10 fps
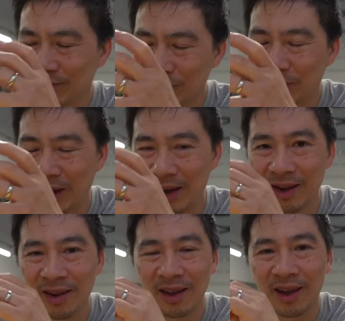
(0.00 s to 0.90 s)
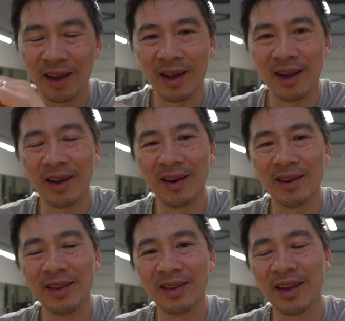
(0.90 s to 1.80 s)
okay, and
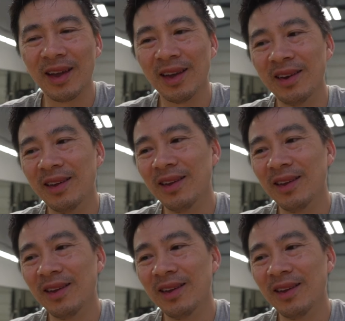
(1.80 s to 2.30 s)
he said,